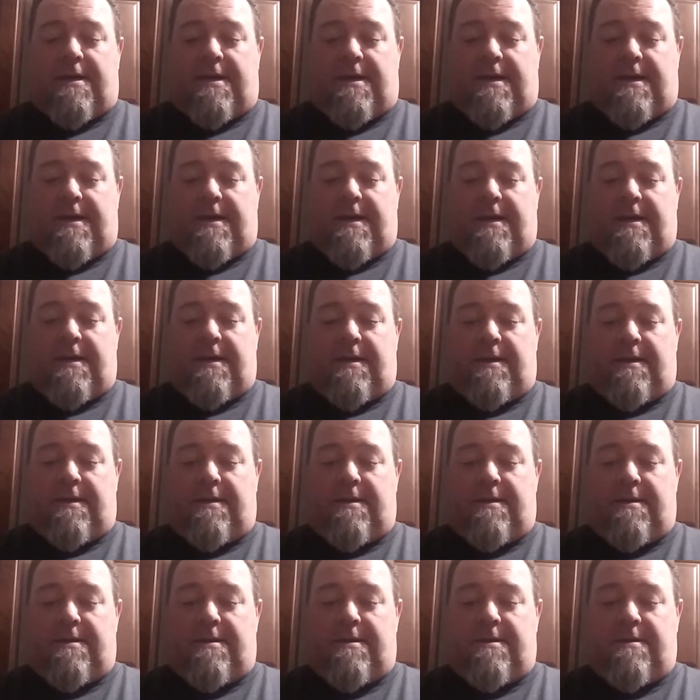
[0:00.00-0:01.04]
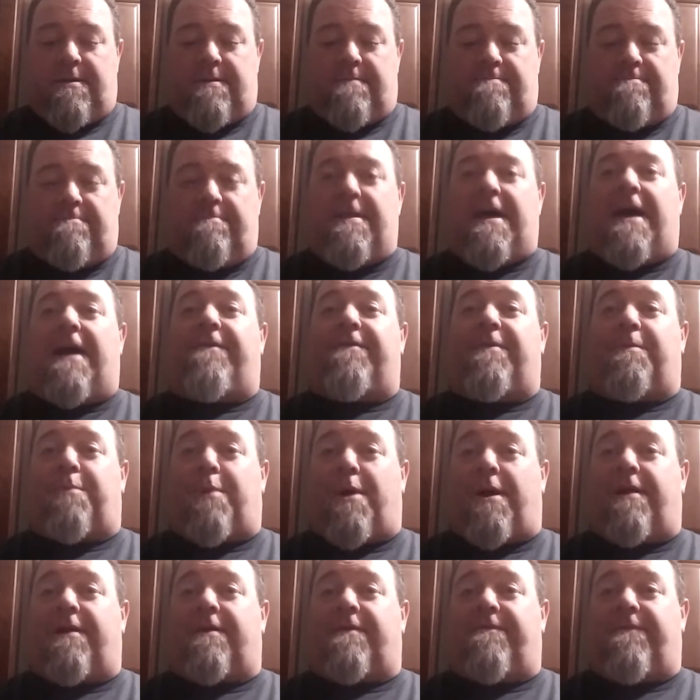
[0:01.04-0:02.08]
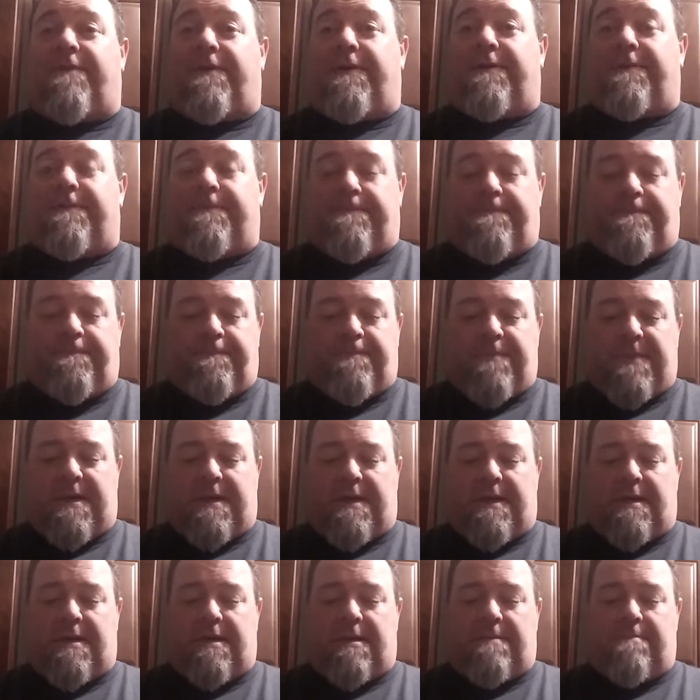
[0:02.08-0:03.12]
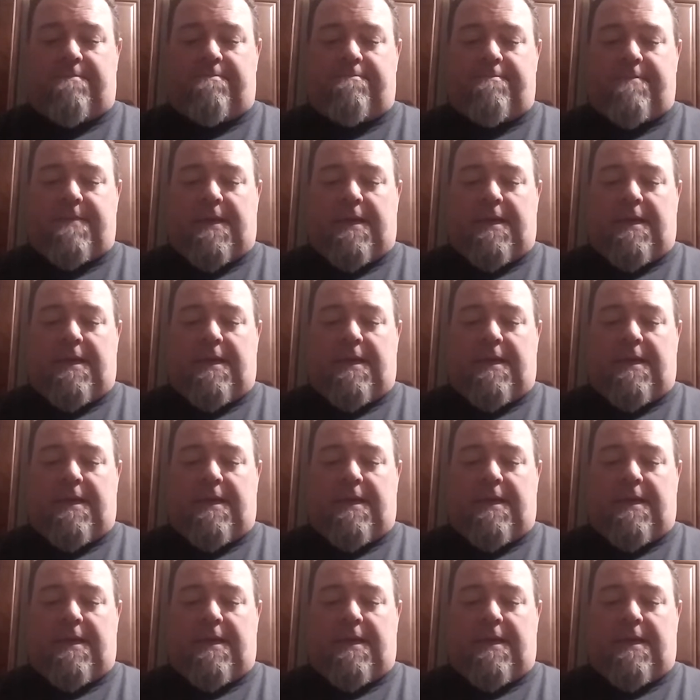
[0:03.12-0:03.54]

I have the product for you. Um,